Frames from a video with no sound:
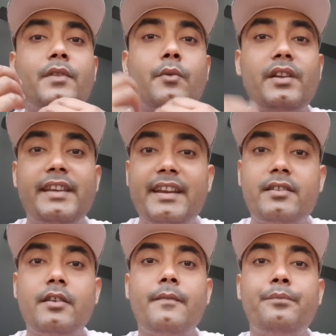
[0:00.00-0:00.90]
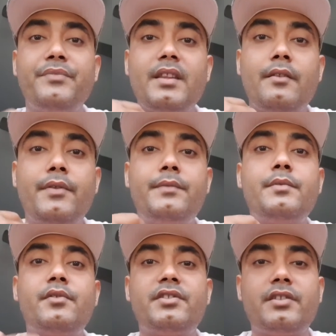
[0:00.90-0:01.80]
will get
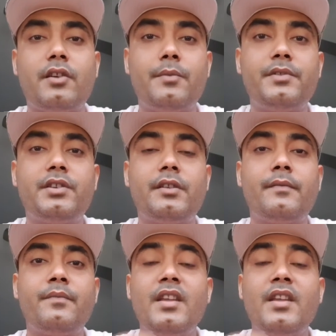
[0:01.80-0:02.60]
50% commission.